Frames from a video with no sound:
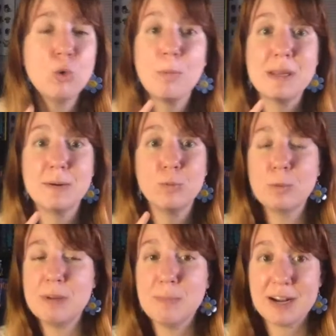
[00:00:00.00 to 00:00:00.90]
will
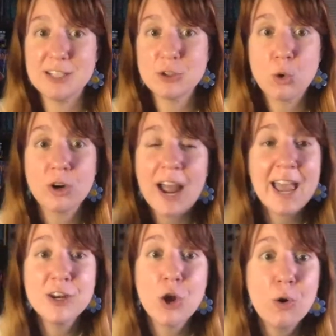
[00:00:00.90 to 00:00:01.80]
be in my Discord. I
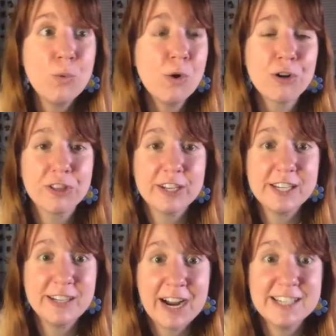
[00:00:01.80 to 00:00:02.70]
had no
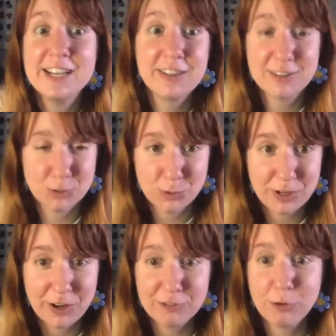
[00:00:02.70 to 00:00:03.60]
earthly idea that this
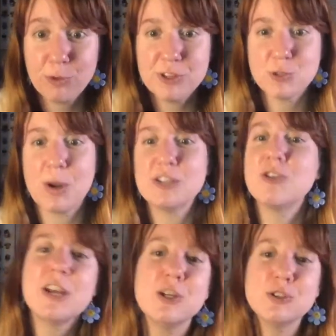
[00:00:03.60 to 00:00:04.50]
would unfold this way.
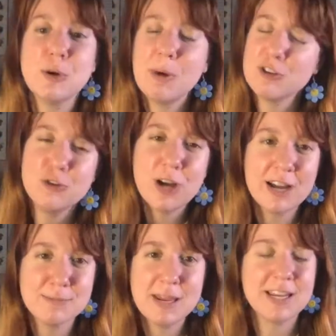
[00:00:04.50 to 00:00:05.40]
So thank you so much. You
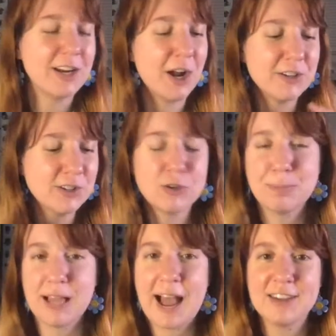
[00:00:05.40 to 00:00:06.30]
guys make it such a
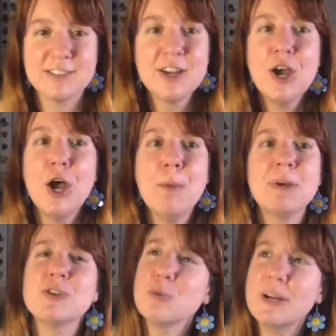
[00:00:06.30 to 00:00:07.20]
blast,
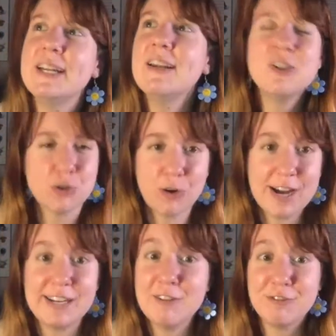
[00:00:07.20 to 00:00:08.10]
because reading is
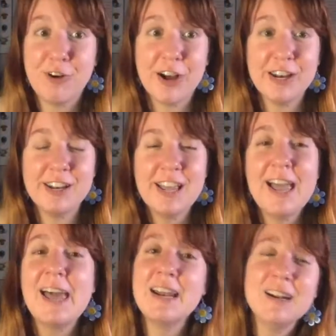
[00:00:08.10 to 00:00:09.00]
great and fun,
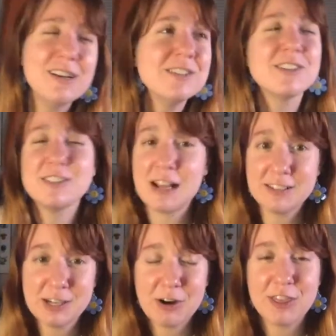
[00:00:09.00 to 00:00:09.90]
and it is a
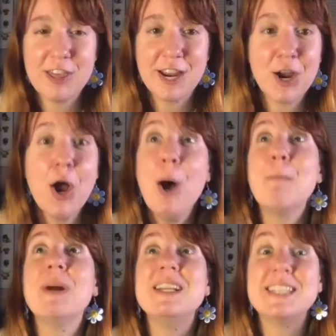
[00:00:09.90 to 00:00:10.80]
solitary thing,
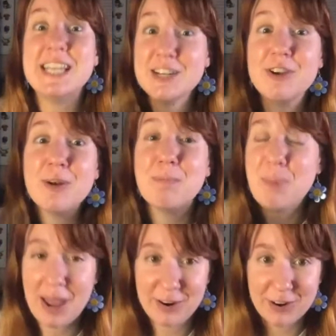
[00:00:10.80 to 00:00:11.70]
but it's even
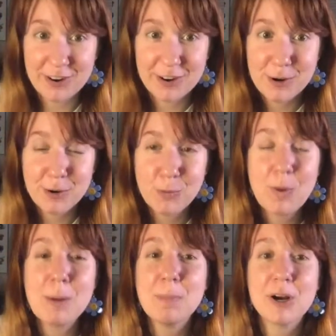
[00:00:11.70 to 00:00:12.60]
better
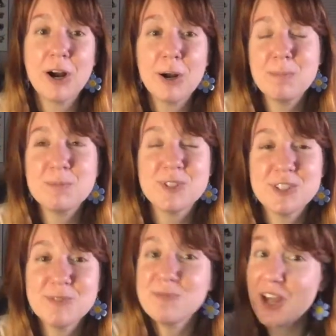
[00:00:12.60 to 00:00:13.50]
when it becomes